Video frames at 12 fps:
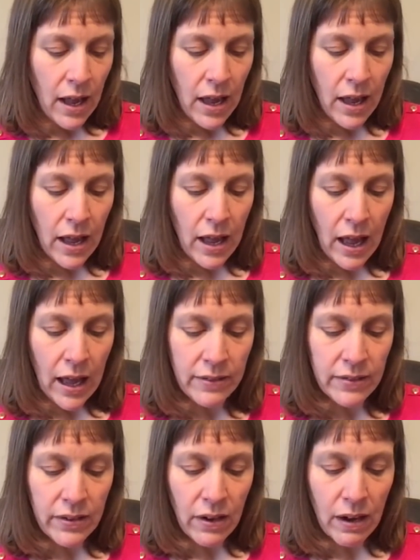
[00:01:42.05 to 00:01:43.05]

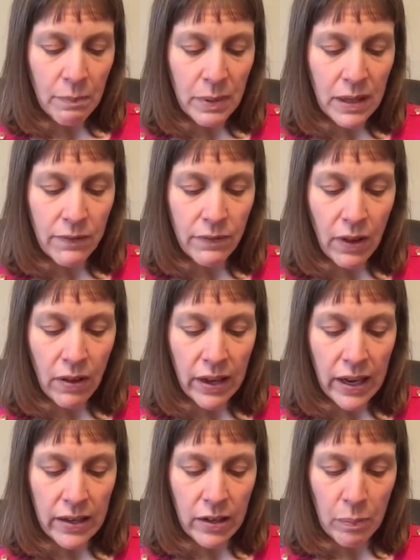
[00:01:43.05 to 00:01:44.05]
As you know, I've been
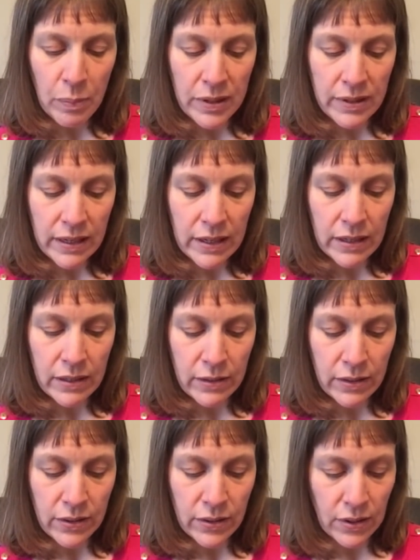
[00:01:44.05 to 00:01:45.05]
vlogging up
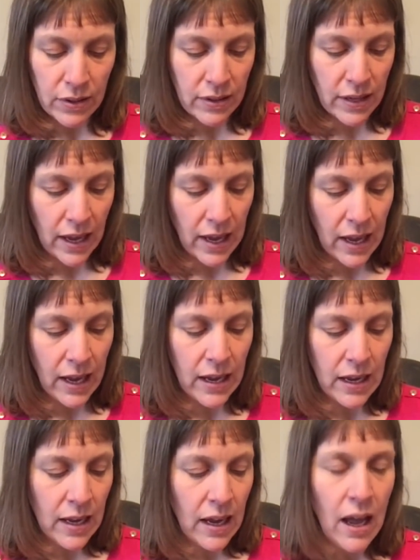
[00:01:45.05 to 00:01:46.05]
until Sunday,
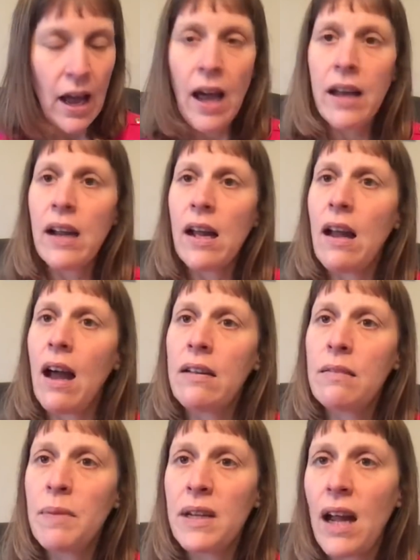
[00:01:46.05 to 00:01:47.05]
and I'd
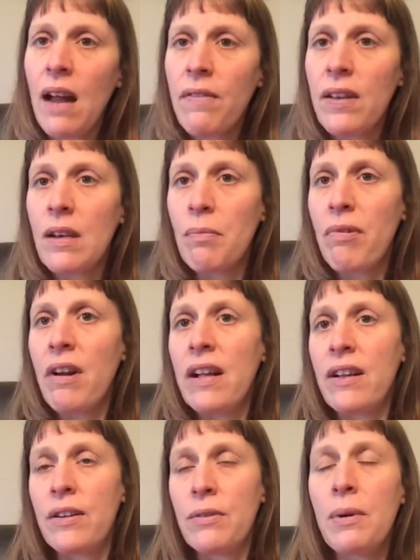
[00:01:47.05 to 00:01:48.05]
been having a pretty
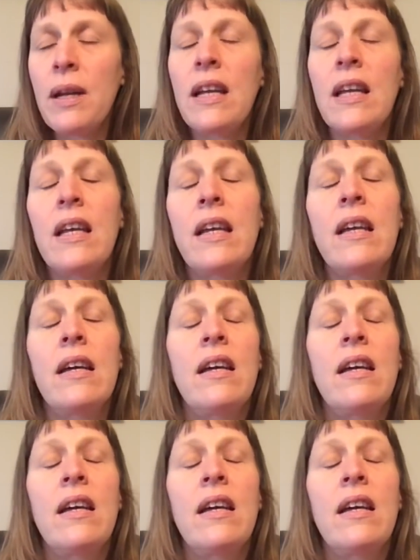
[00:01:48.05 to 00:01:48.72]
good week.